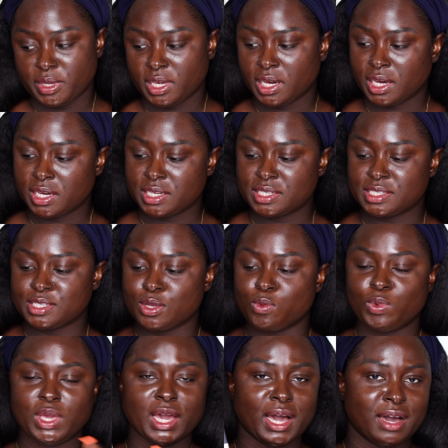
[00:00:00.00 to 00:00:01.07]
because
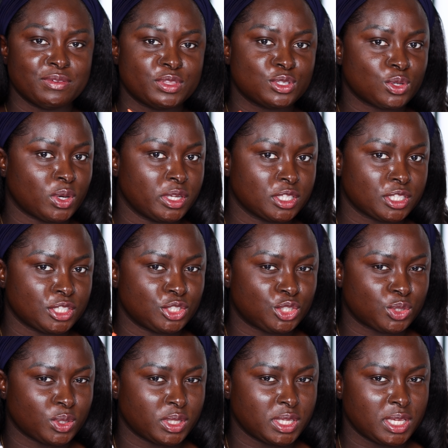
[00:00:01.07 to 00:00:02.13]
we have this oil
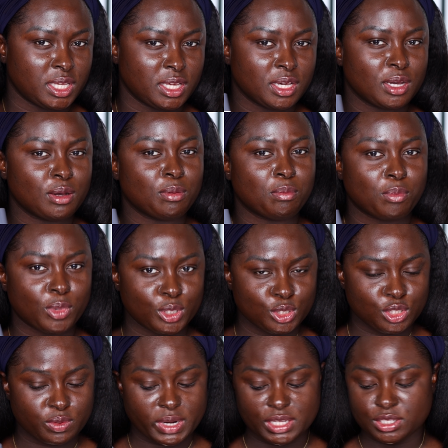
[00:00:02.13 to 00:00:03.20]
controlling
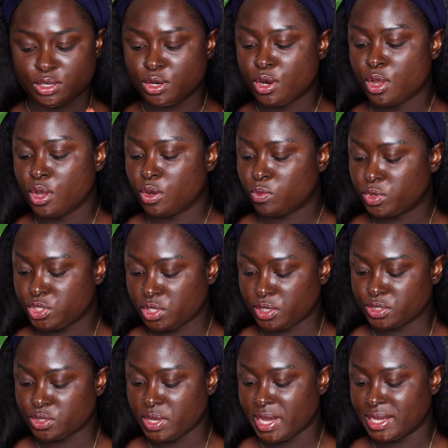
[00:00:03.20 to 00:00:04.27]
moisturizer which
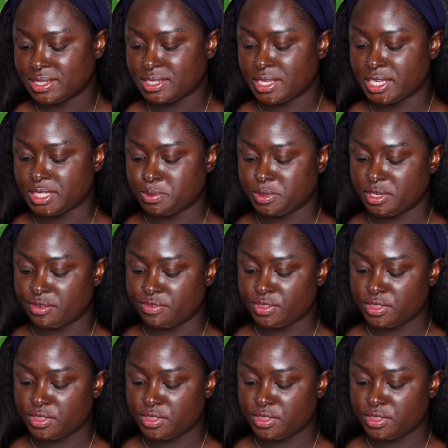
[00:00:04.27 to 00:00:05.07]
also has S P F